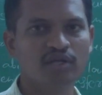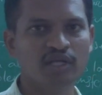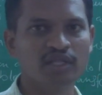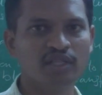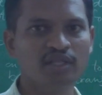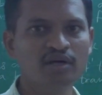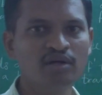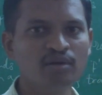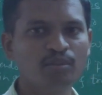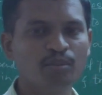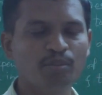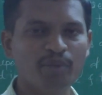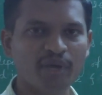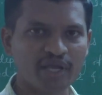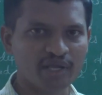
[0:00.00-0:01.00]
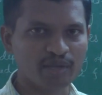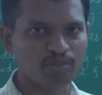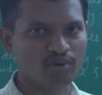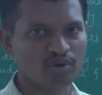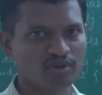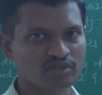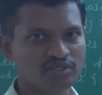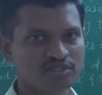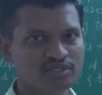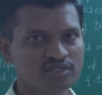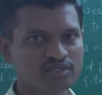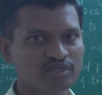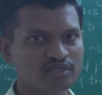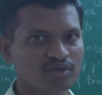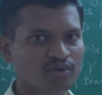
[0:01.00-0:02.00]
in the bakery products.
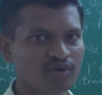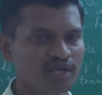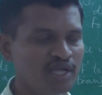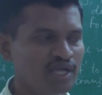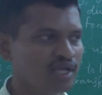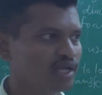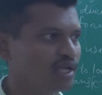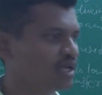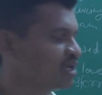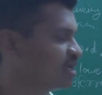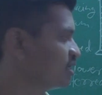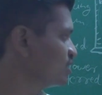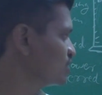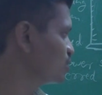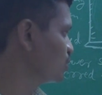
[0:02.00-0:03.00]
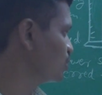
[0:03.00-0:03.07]
Okay, so